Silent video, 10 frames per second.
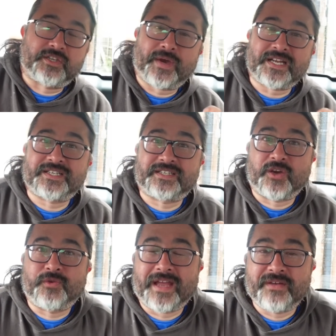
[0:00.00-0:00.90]
you actually
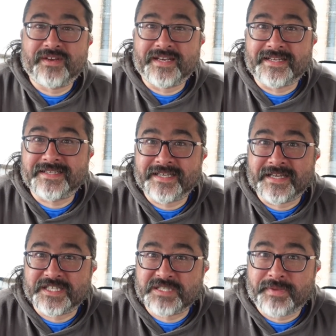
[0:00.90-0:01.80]
don't ever need to
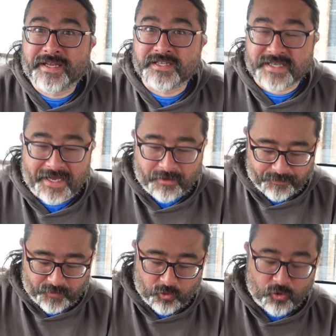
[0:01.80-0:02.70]
take the speakers out
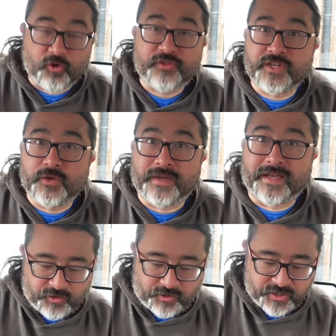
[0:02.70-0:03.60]
or the
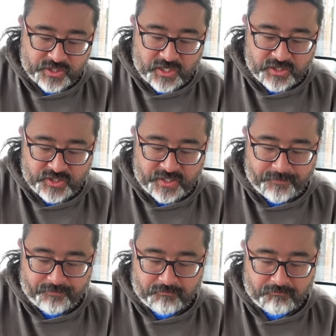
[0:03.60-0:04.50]
unit. You can charge it
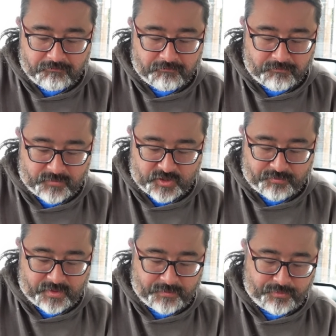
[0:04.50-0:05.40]
just
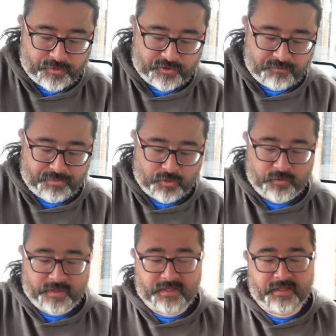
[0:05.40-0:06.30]
by putting your
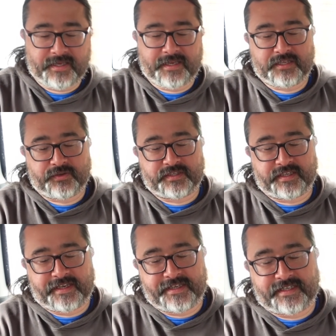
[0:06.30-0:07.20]
port in there, so it's
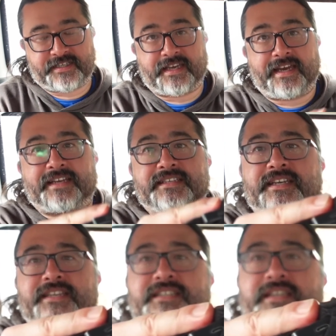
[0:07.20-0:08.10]
easy to
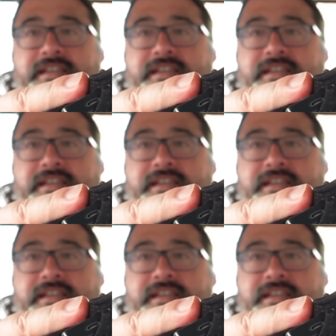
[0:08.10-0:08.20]
access.